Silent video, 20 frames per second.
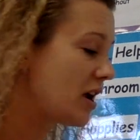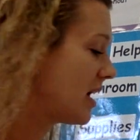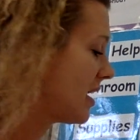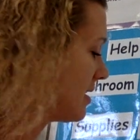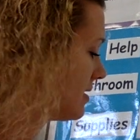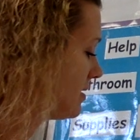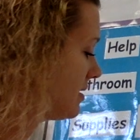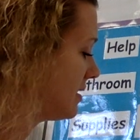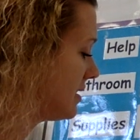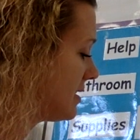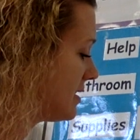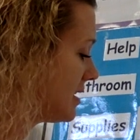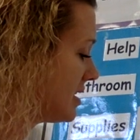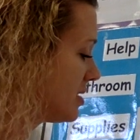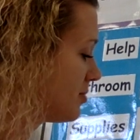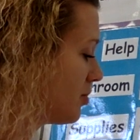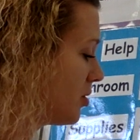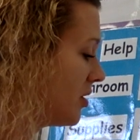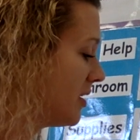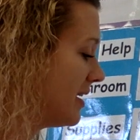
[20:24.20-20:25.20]
Keep your pencil
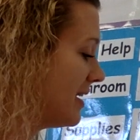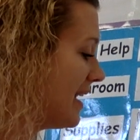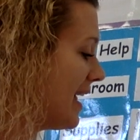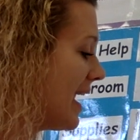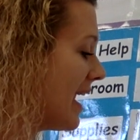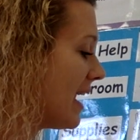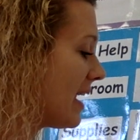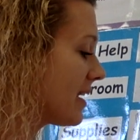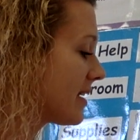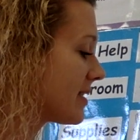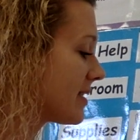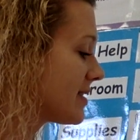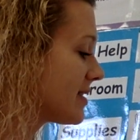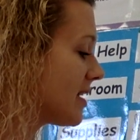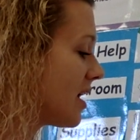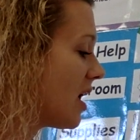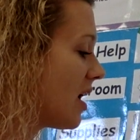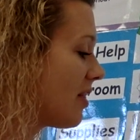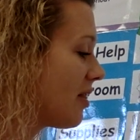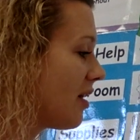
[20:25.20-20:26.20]
in your hand. It says
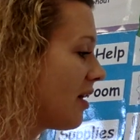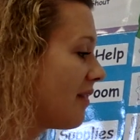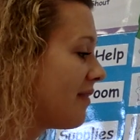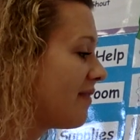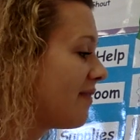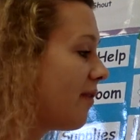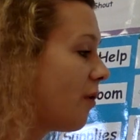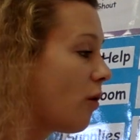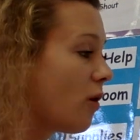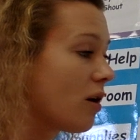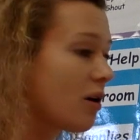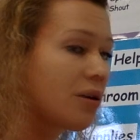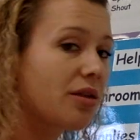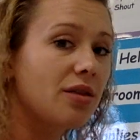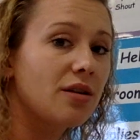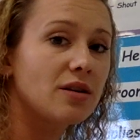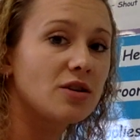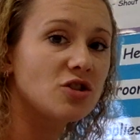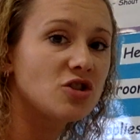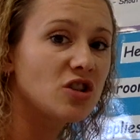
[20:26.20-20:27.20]
put an X
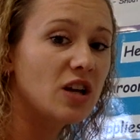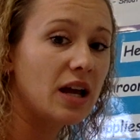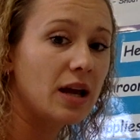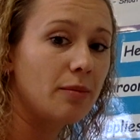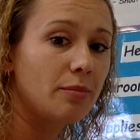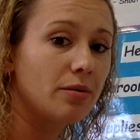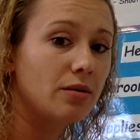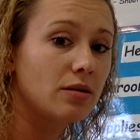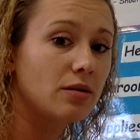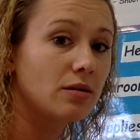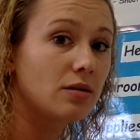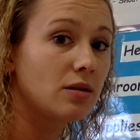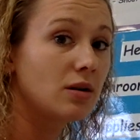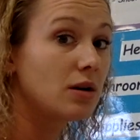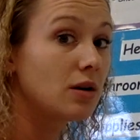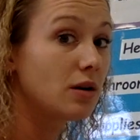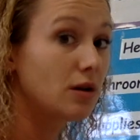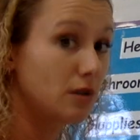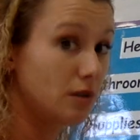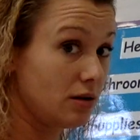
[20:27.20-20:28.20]
on the 4th
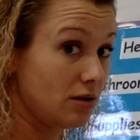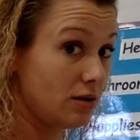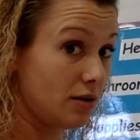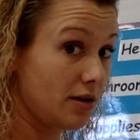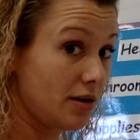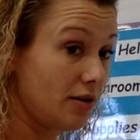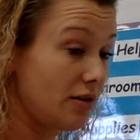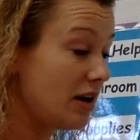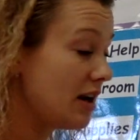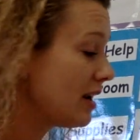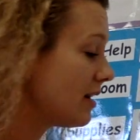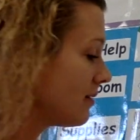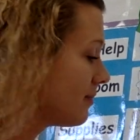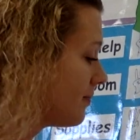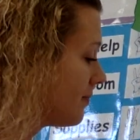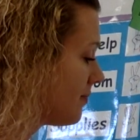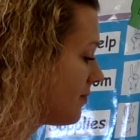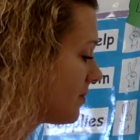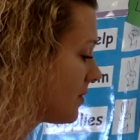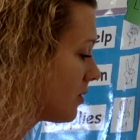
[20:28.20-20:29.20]
shape.
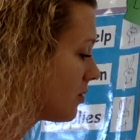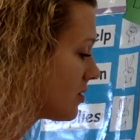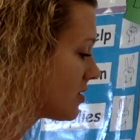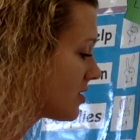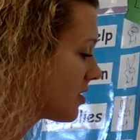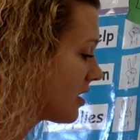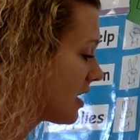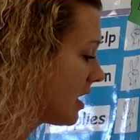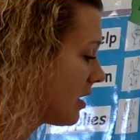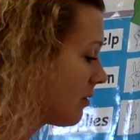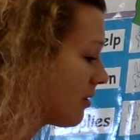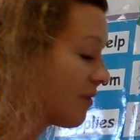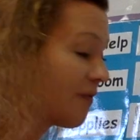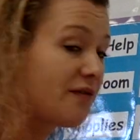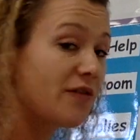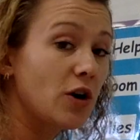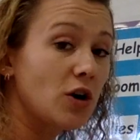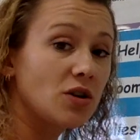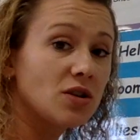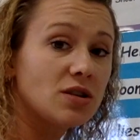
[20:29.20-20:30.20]
All right,
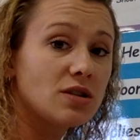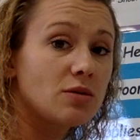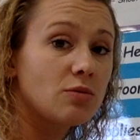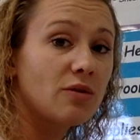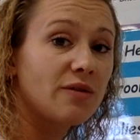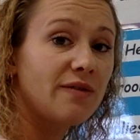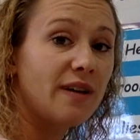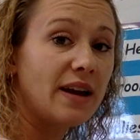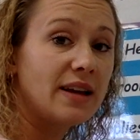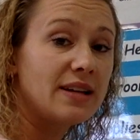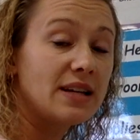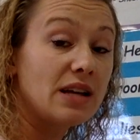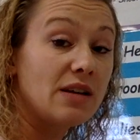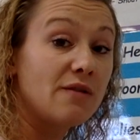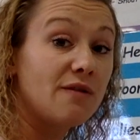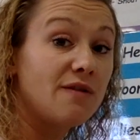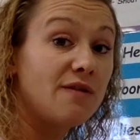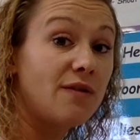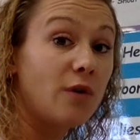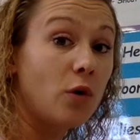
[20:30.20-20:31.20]
starting here with
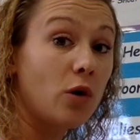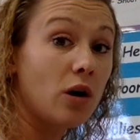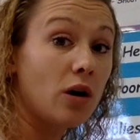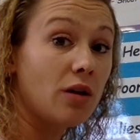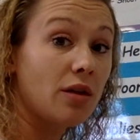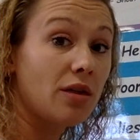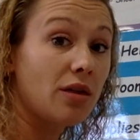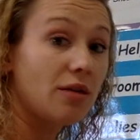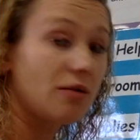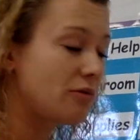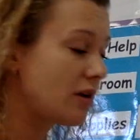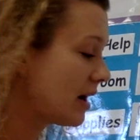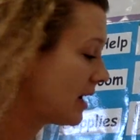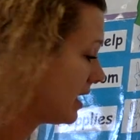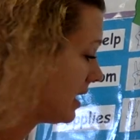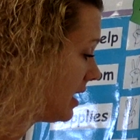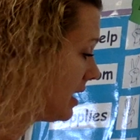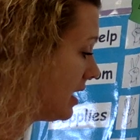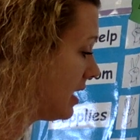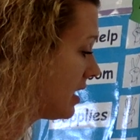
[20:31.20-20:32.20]
1st. We're finding
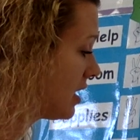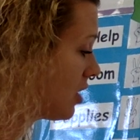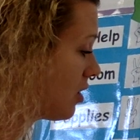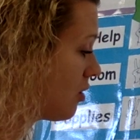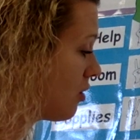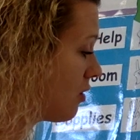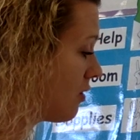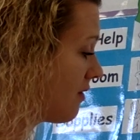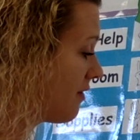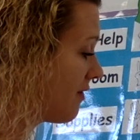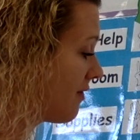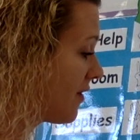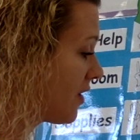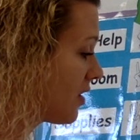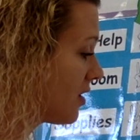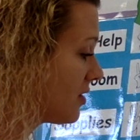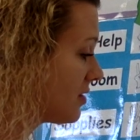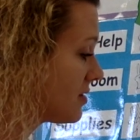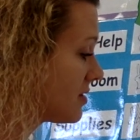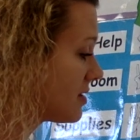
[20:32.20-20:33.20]
4th.
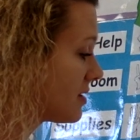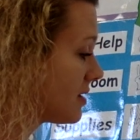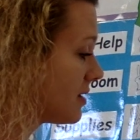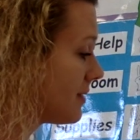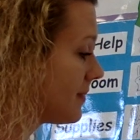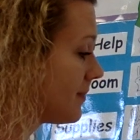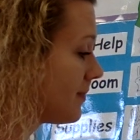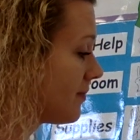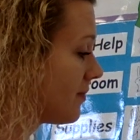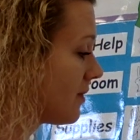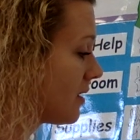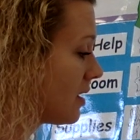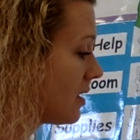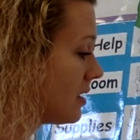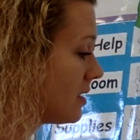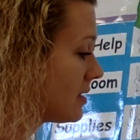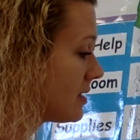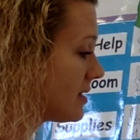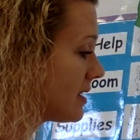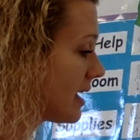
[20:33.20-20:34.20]
Ready, go.
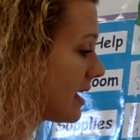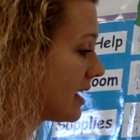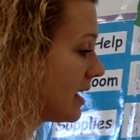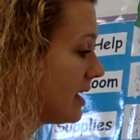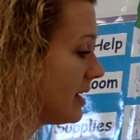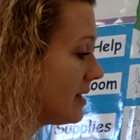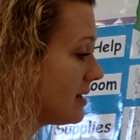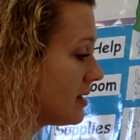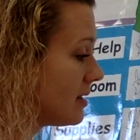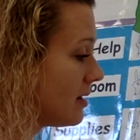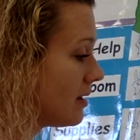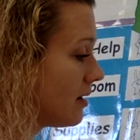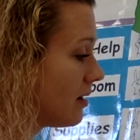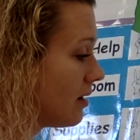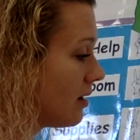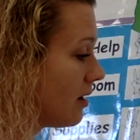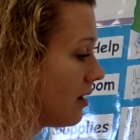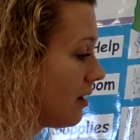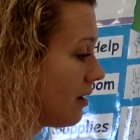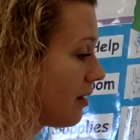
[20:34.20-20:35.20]
1st,
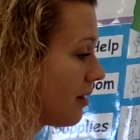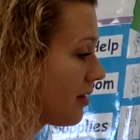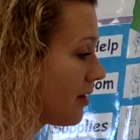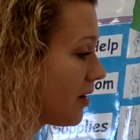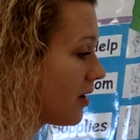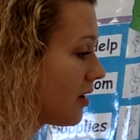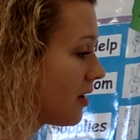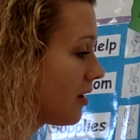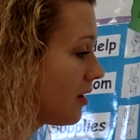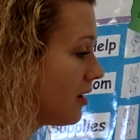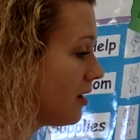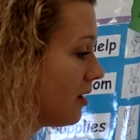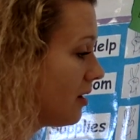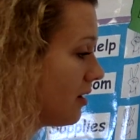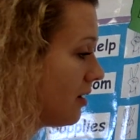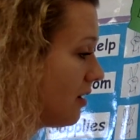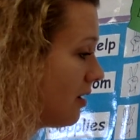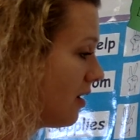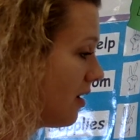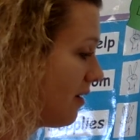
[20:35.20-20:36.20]
2nd,
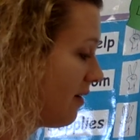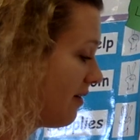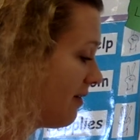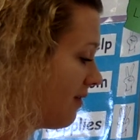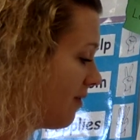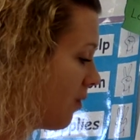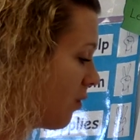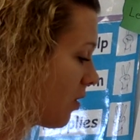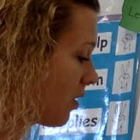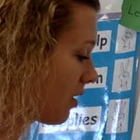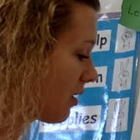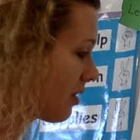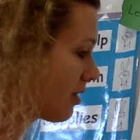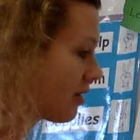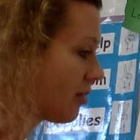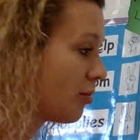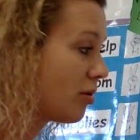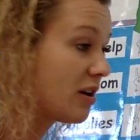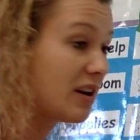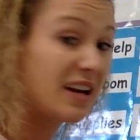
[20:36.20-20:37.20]
3rd,
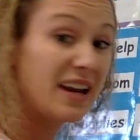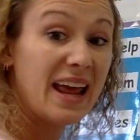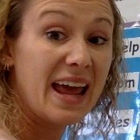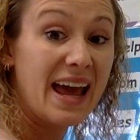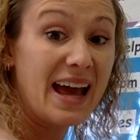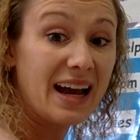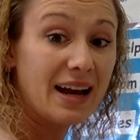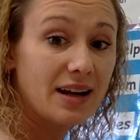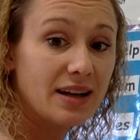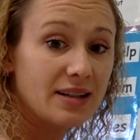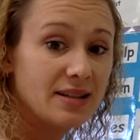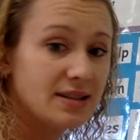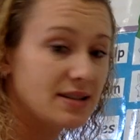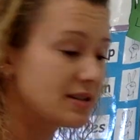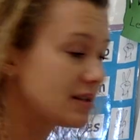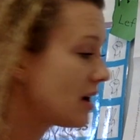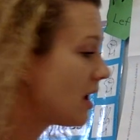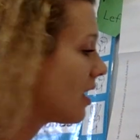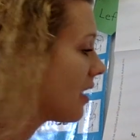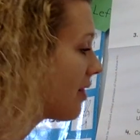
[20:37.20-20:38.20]
4th.
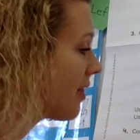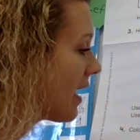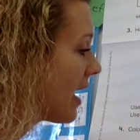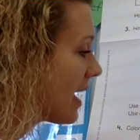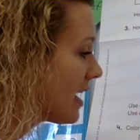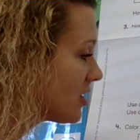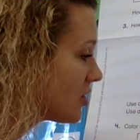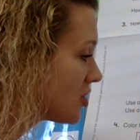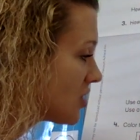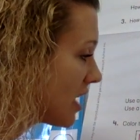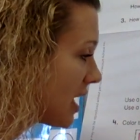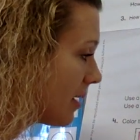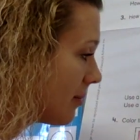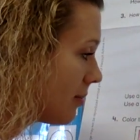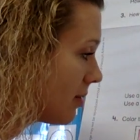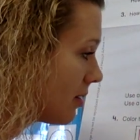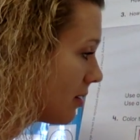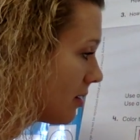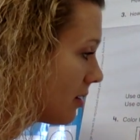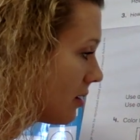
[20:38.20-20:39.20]
Put an X
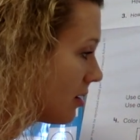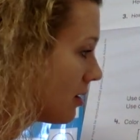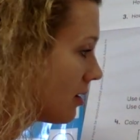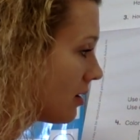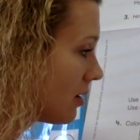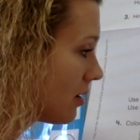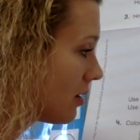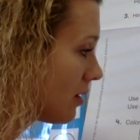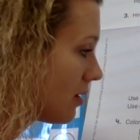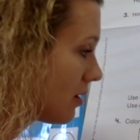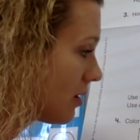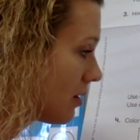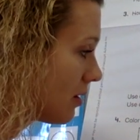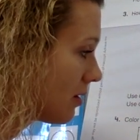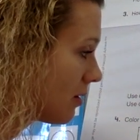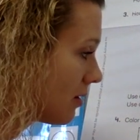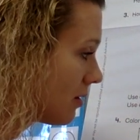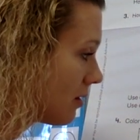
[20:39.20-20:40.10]
on that shape.